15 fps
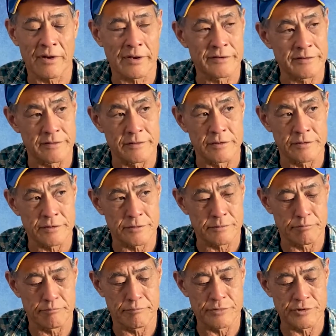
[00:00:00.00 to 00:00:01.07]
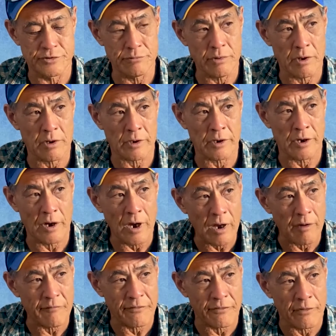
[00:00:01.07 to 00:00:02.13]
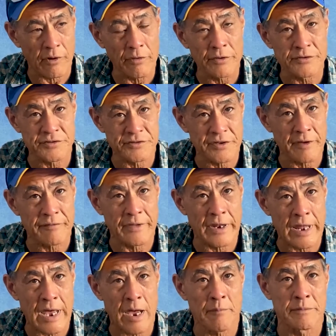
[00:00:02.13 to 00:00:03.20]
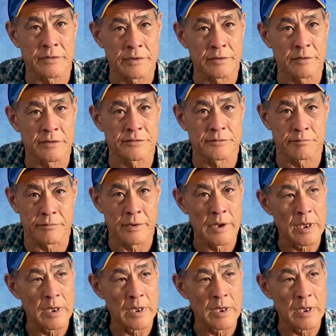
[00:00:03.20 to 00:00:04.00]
I said, you sure are calm for all the stuff that happened to you, because